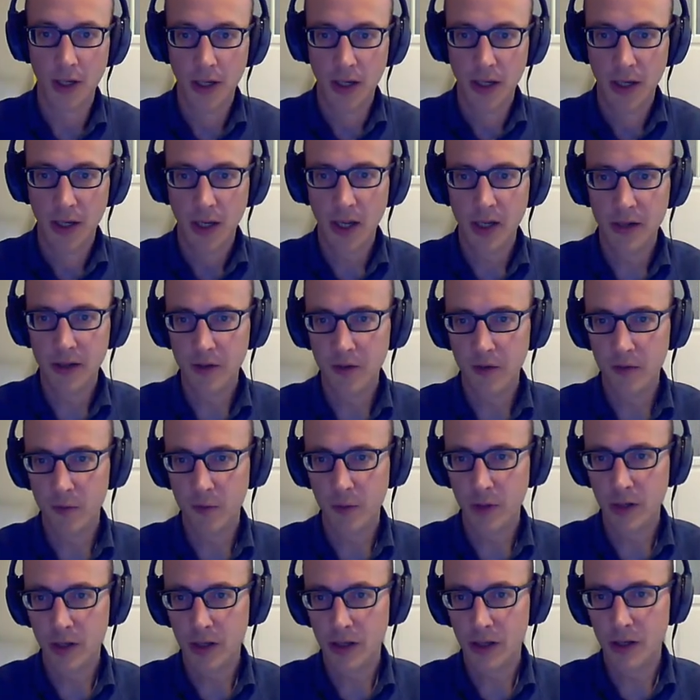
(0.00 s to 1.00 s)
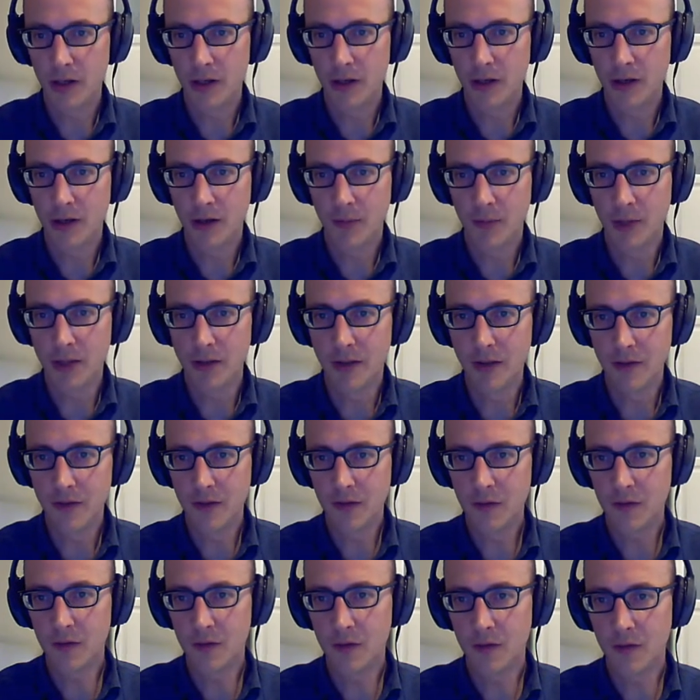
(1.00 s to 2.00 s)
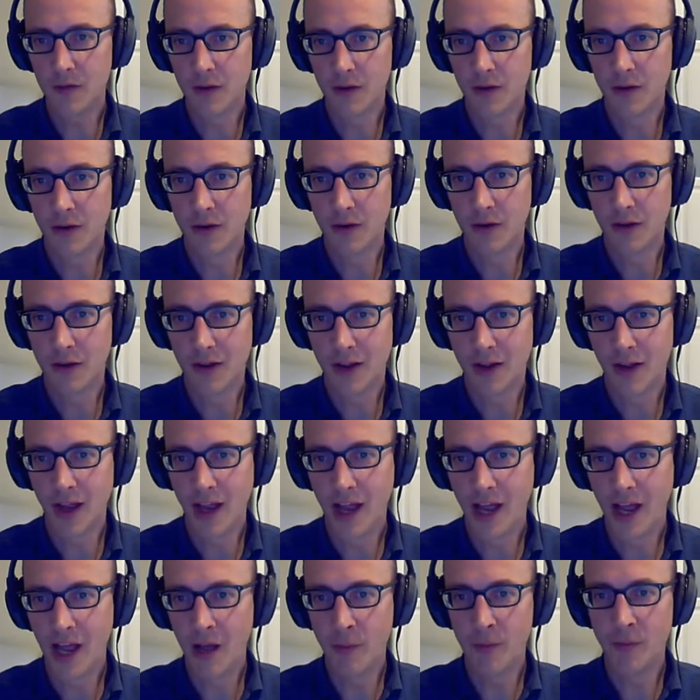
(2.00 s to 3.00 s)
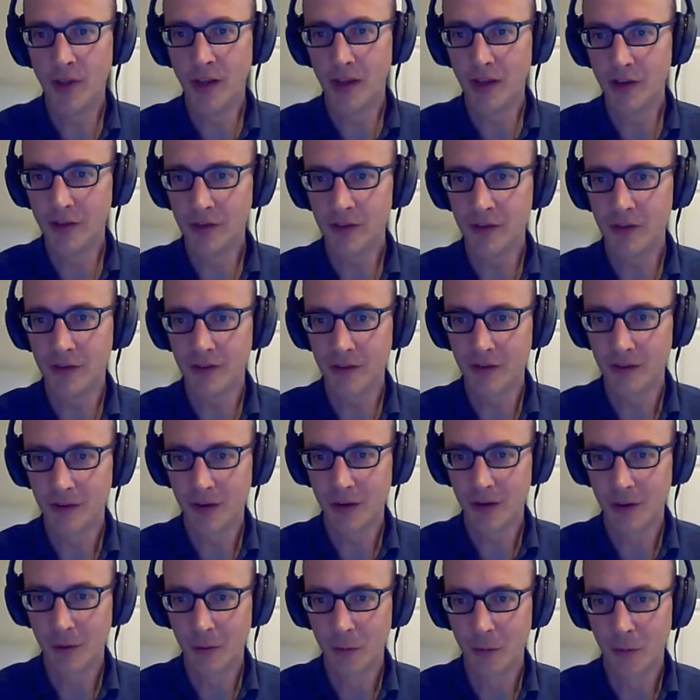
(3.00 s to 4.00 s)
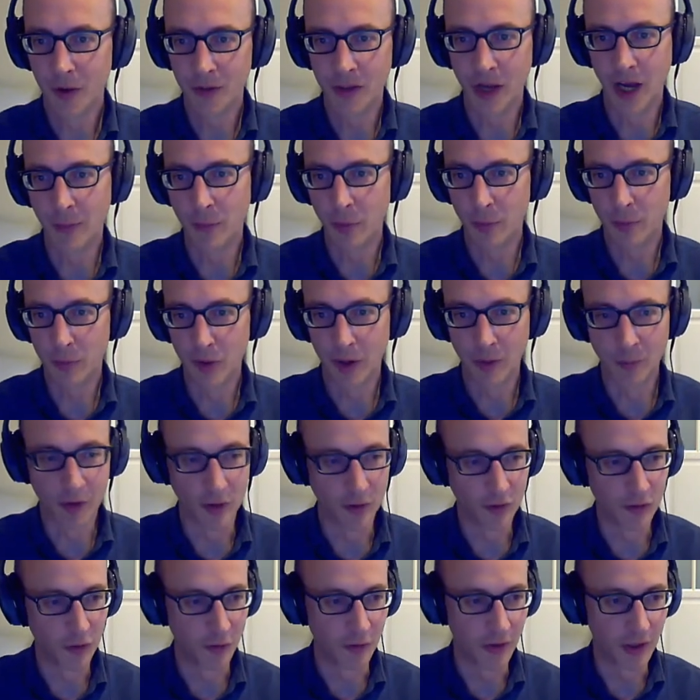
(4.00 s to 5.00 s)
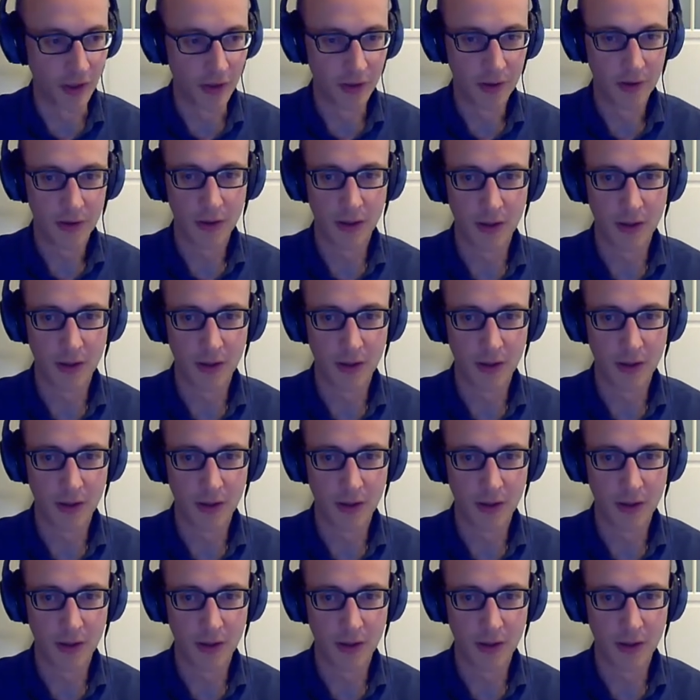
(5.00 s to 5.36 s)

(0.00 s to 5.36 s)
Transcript: And this is really, I mean, this is MNIST with hyperparameter tuning.